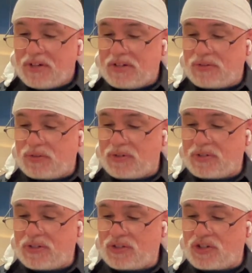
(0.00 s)
James Joyce
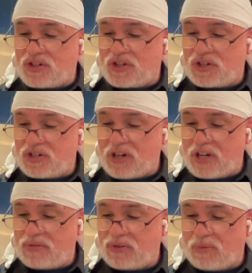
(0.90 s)
says, "Shh,
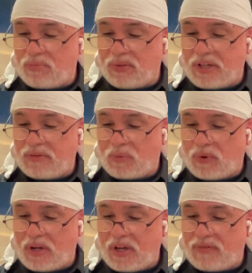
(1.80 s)
James, don't blame the
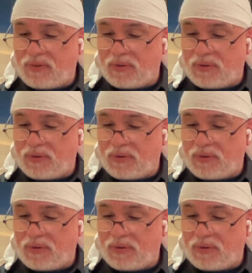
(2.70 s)
wife.